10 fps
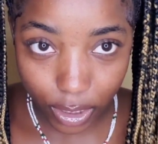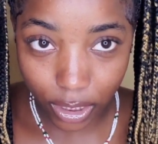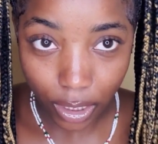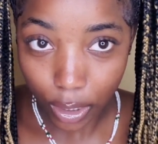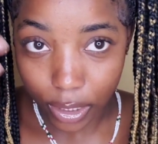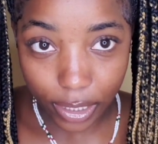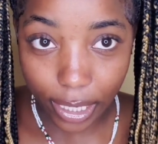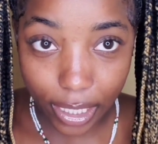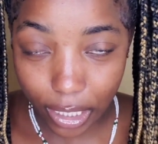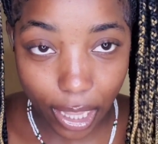and
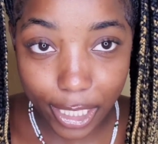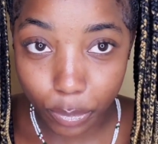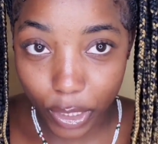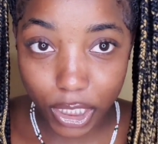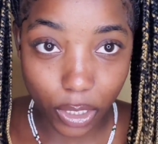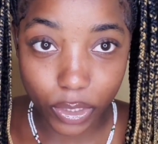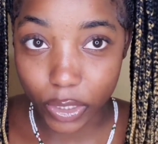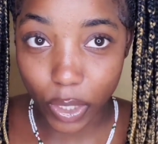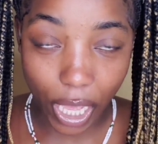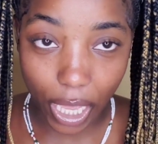getting the last brain cell that
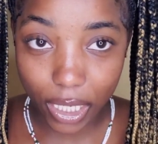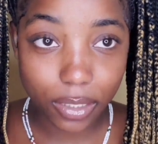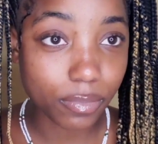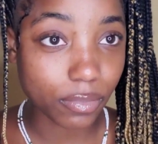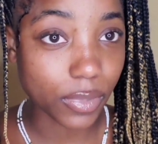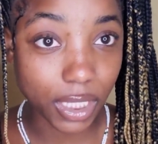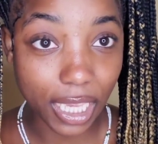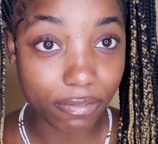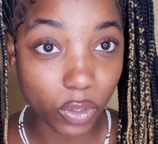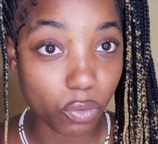you had
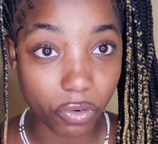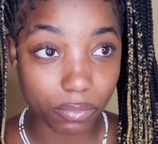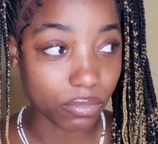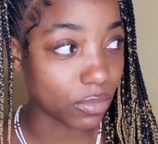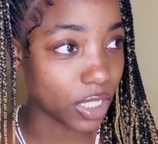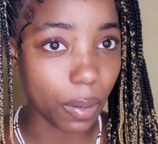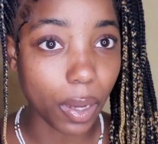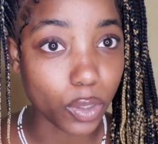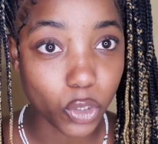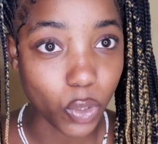saving you from the
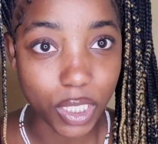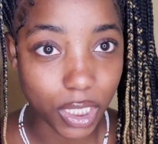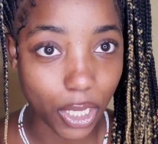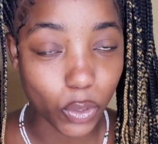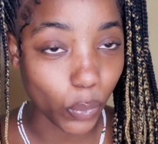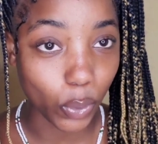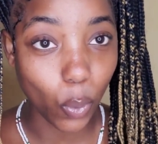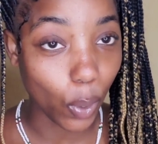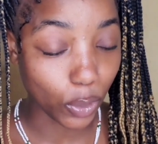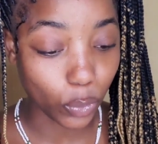amount of stress that you are
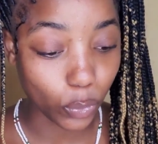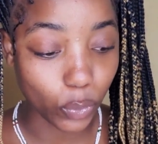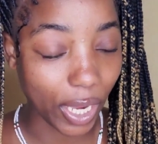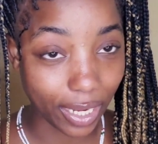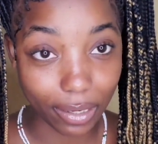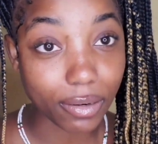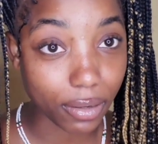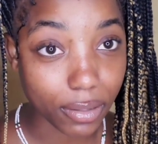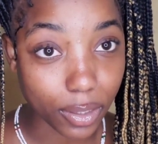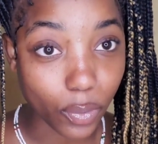going through in
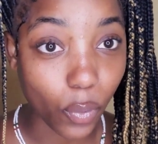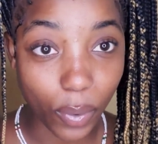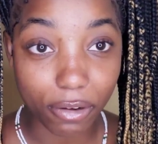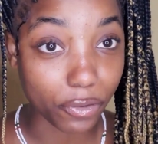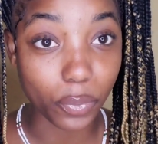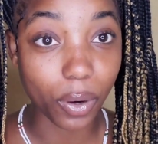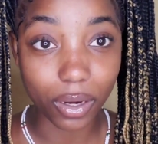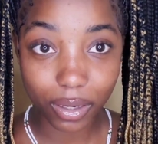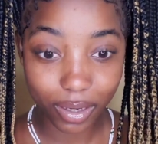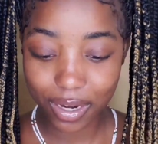you know wherever you are
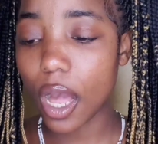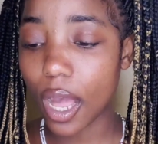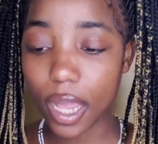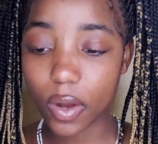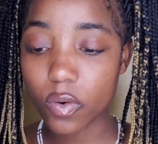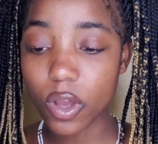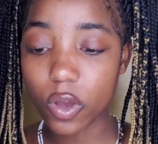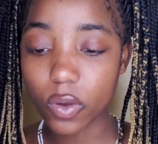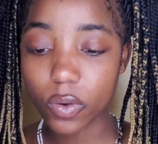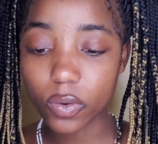i don't know
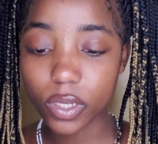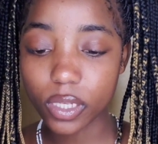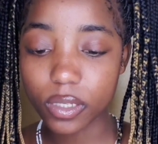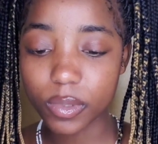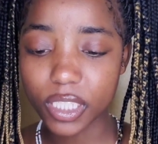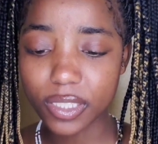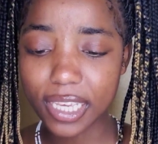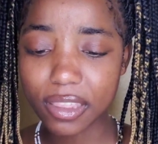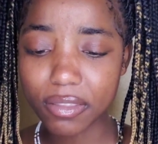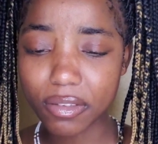how uh, this is
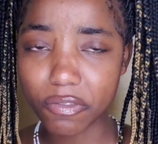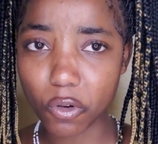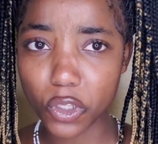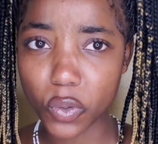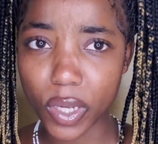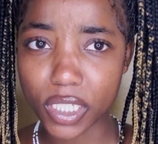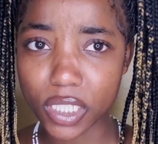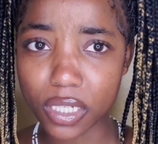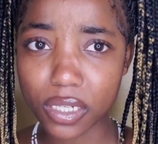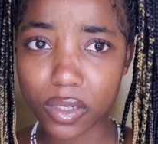like the fourth
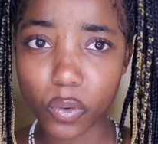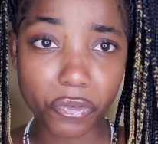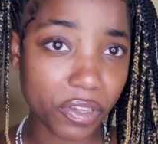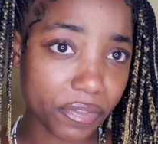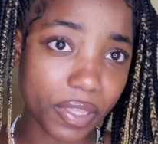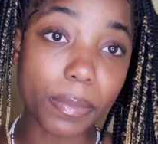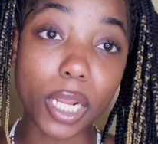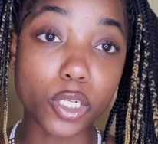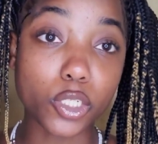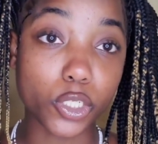question or fifth i'm
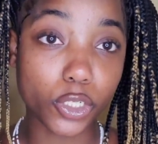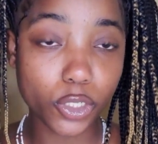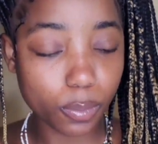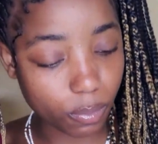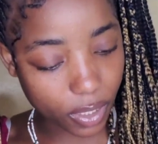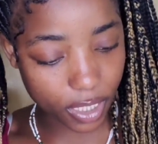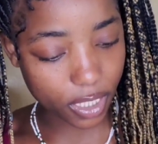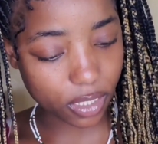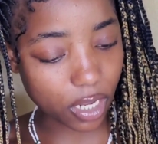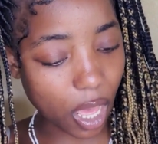not sure
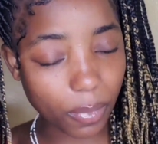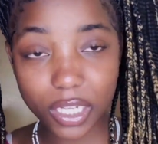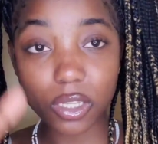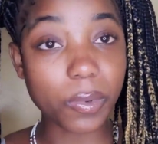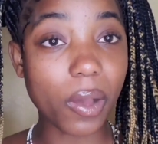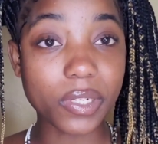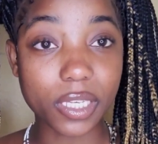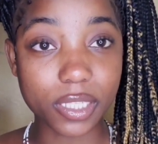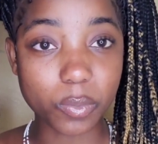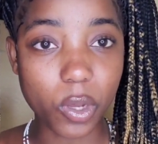but i'm gonna stop counting
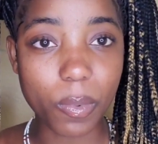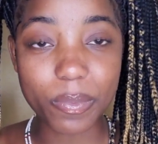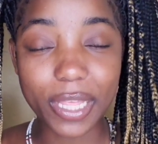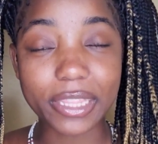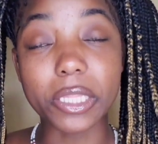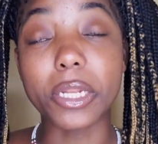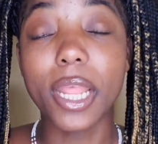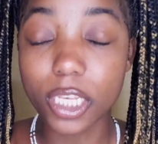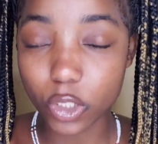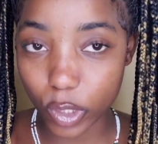at this point i'm gonna be like the
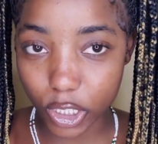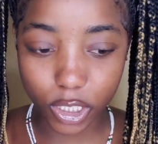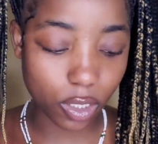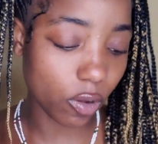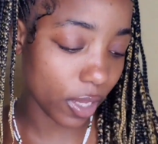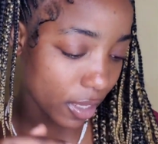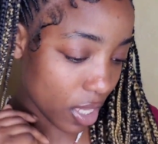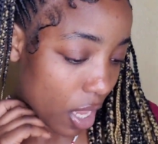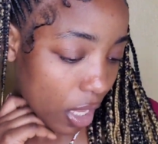next question okay